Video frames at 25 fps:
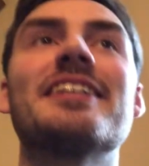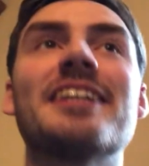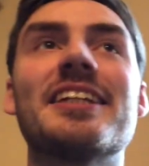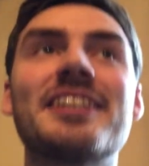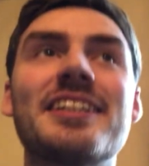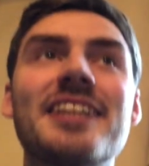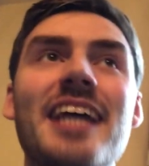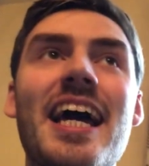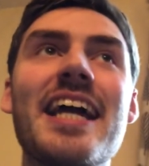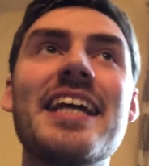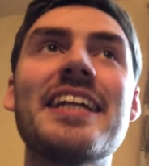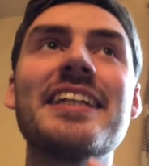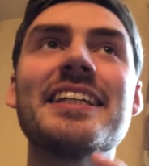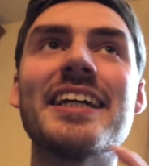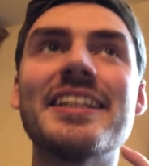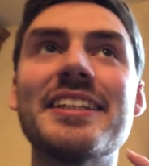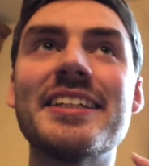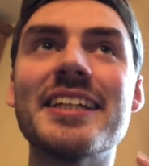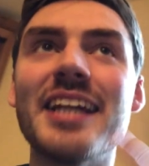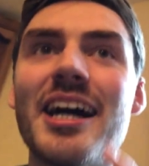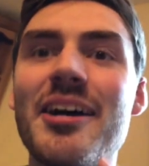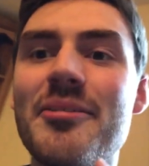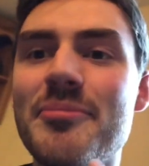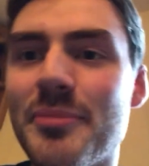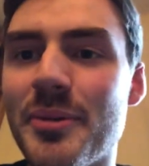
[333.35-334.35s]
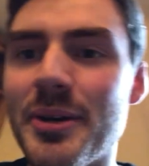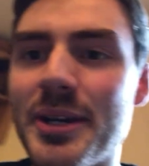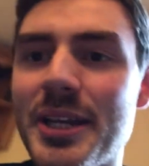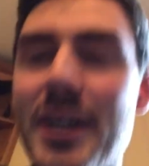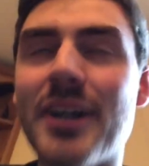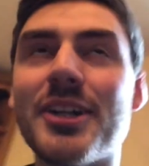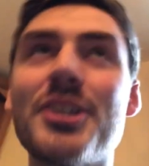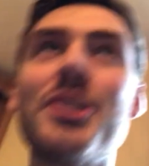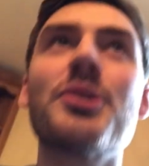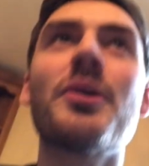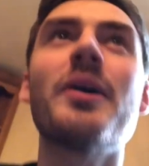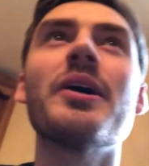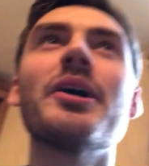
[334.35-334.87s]
Saiss, I did have money
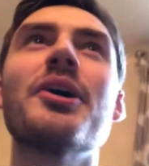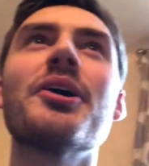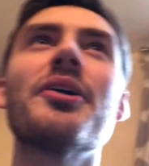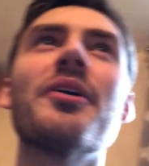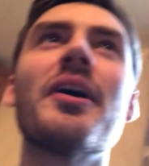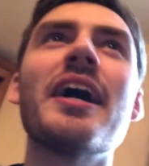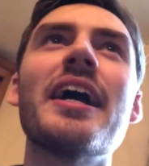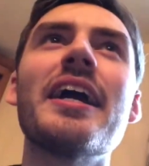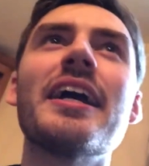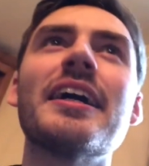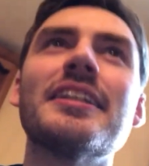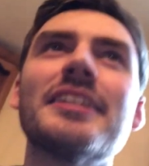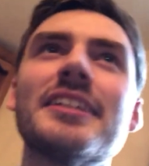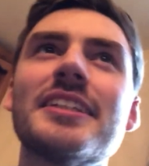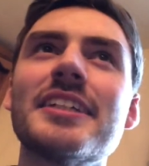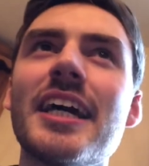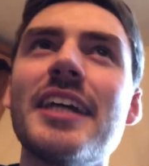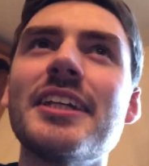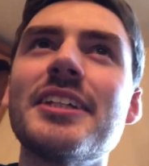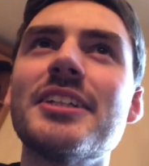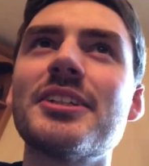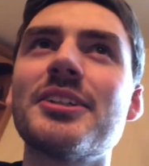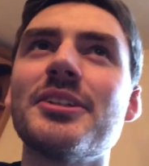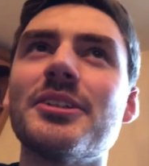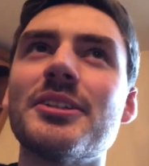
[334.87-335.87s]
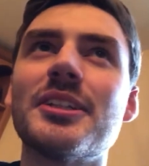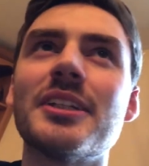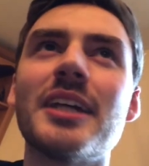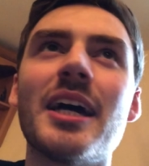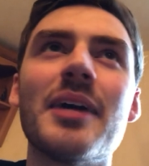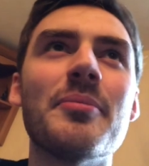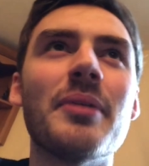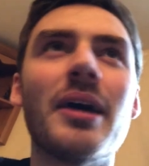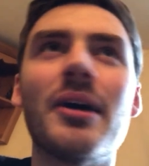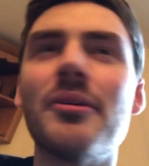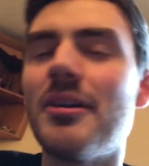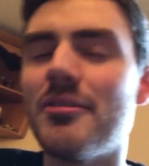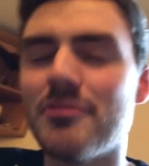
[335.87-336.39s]
on Traore and Saiss score today,
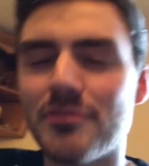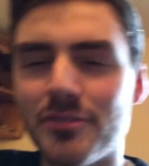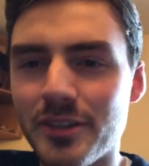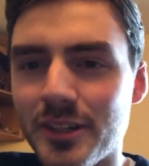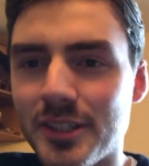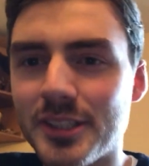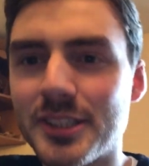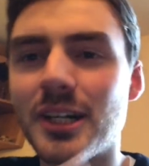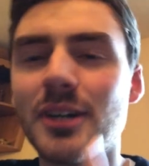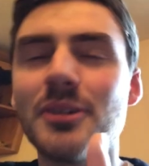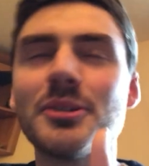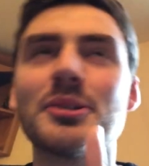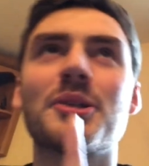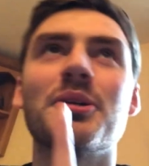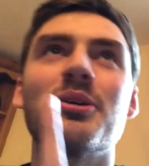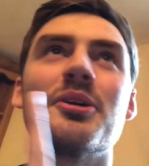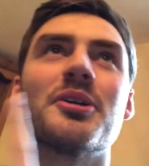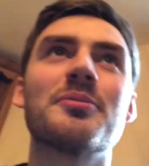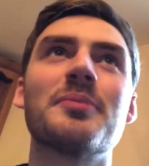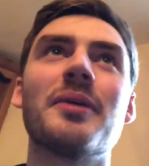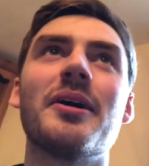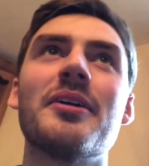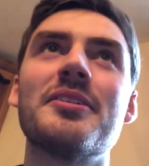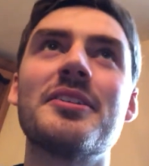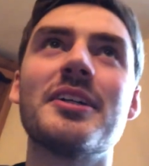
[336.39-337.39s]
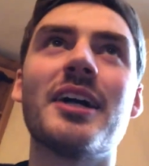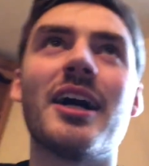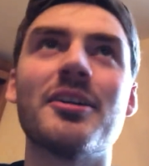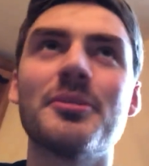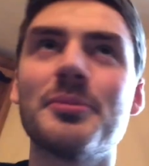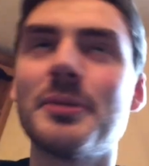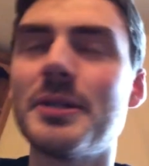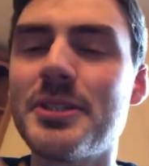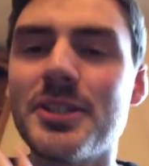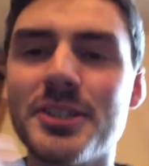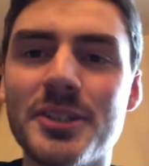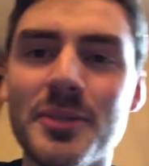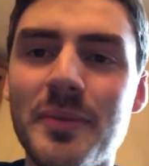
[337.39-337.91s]
but I went first goal scorers both times. But
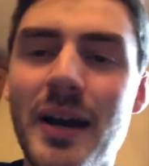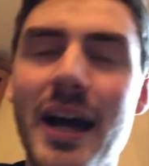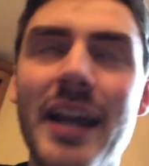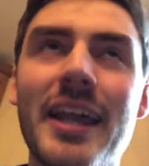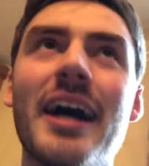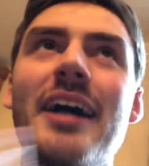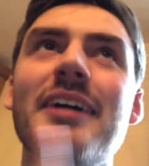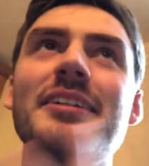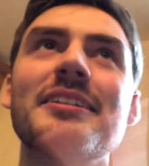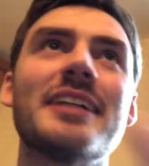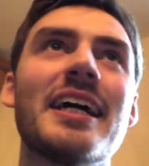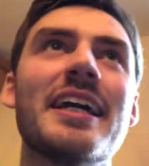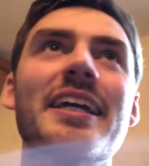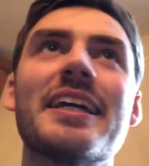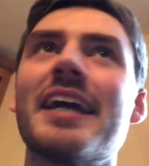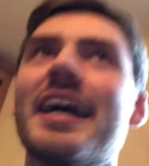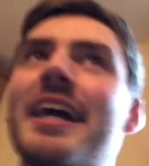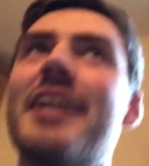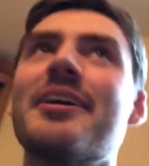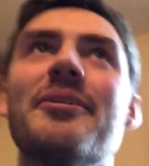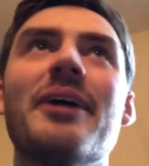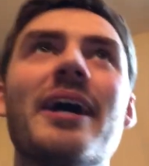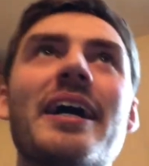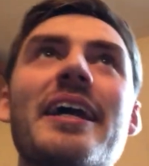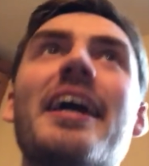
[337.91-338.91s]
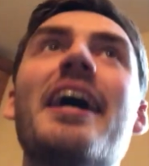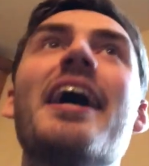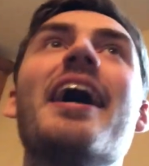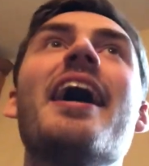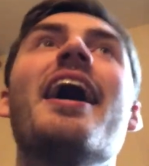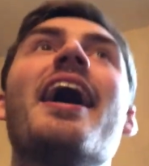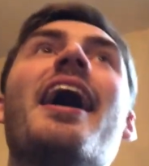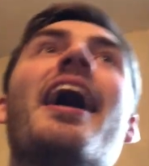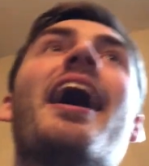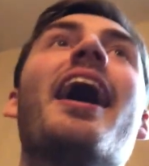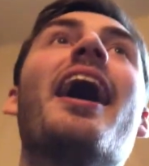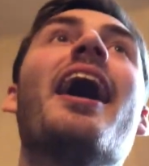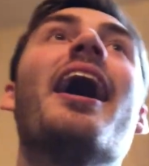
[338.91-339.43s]
it doesn't matter, I'll take it anyway.
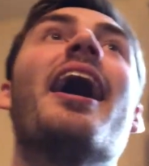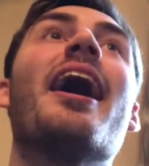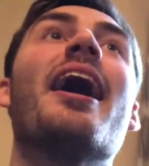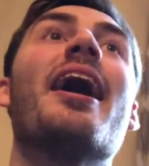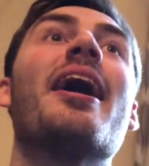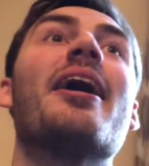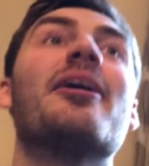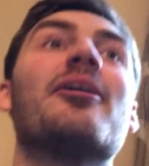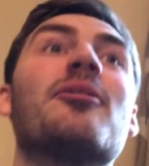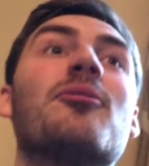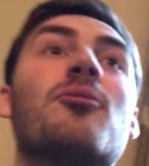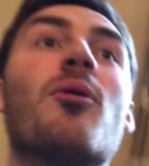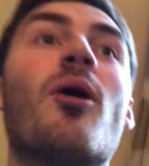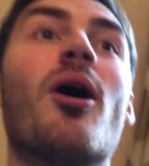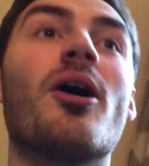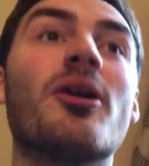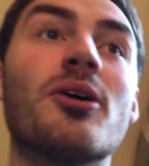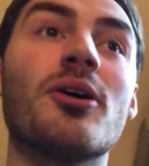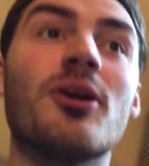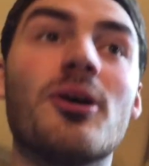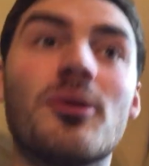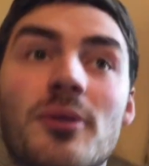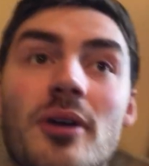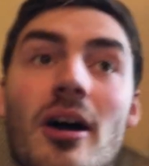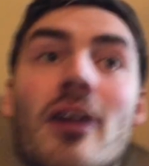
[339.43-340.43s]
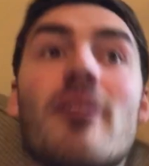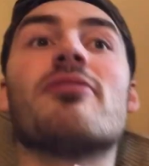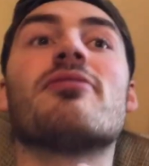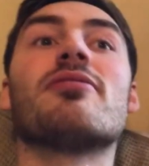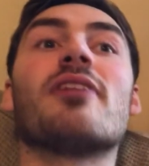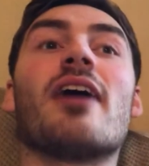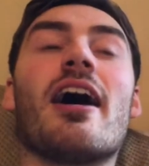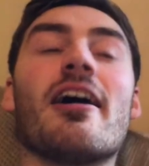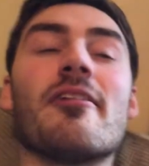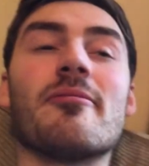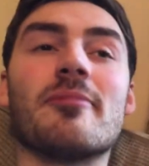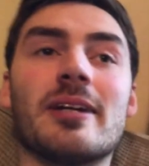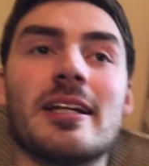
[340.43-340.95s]
Uh, one all, we've got
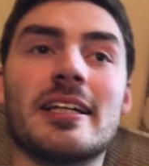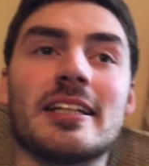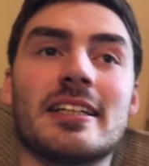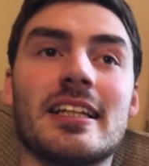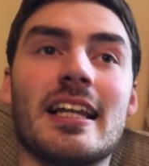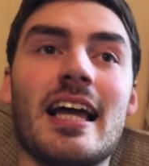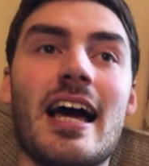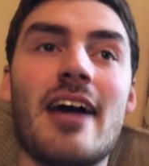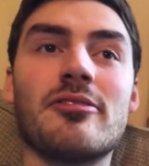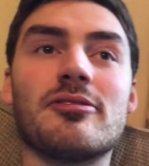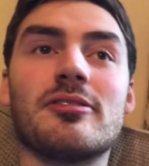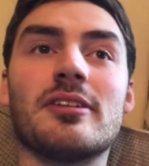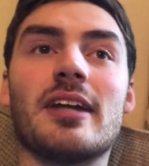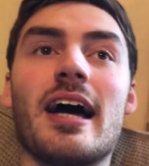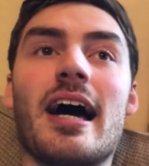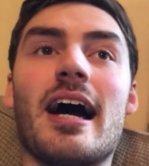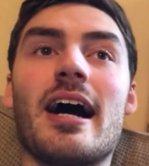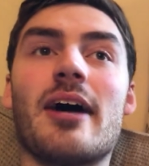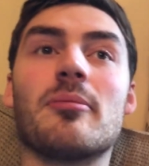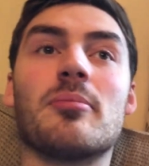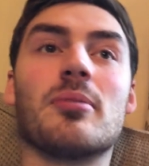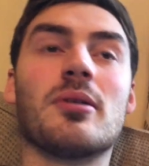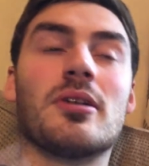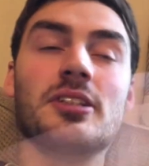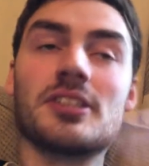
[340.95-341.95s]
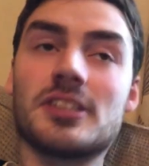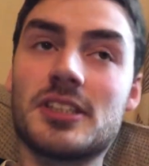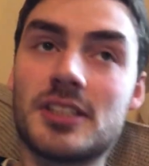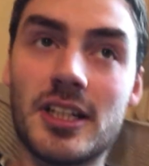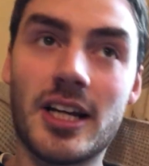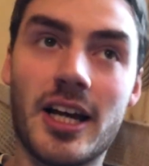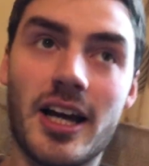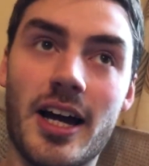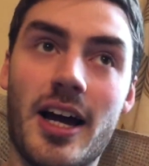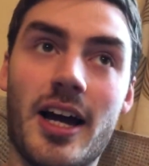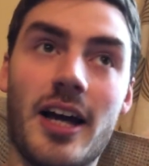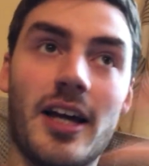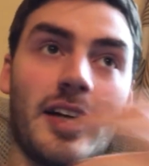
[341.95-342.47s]
five minutes left now, plus
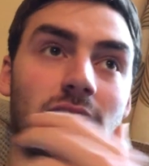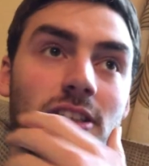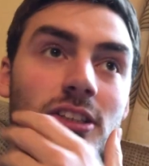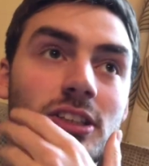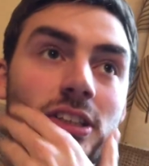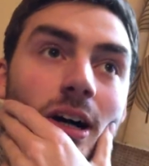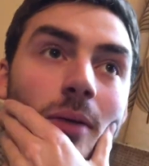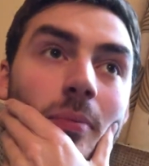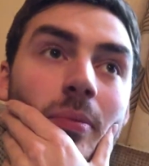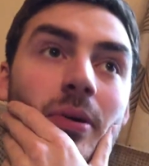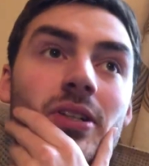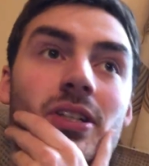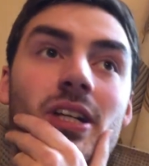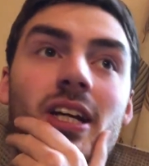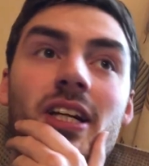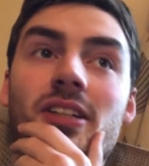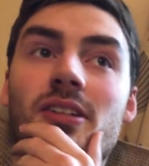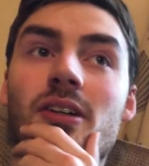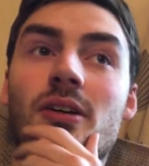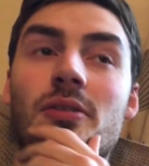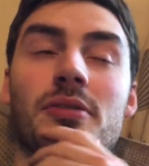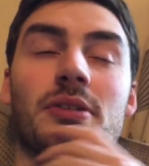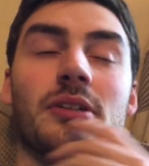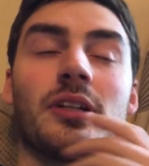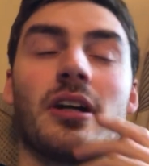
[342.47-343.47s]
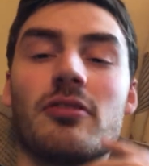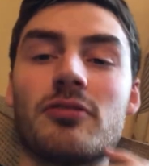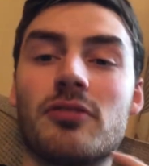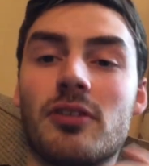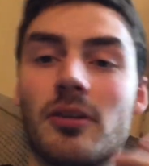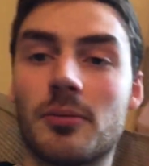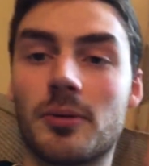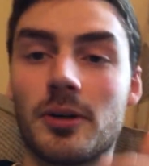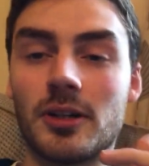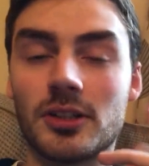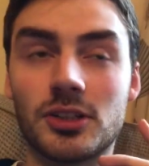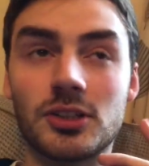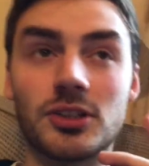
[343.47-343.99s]
uh, stoppages. Obviously, you know,
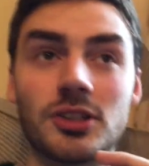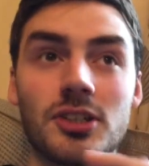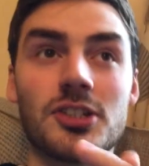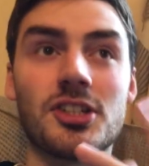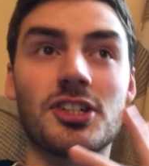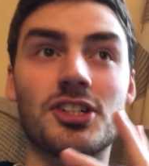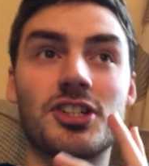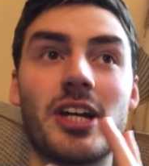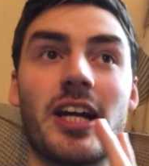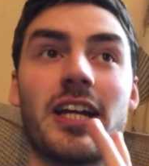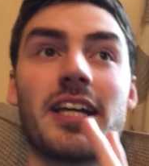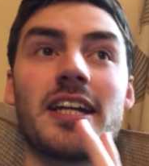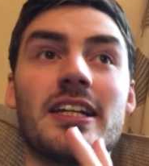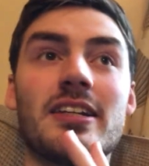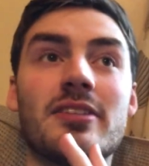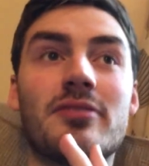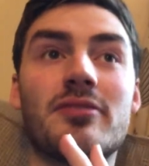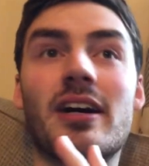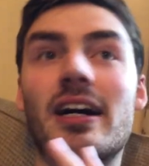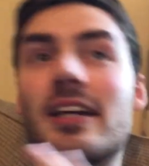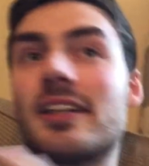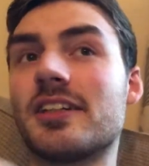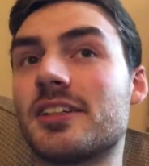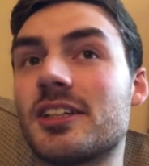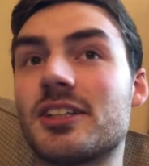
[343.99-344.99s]
Fulham got such a shaky defence.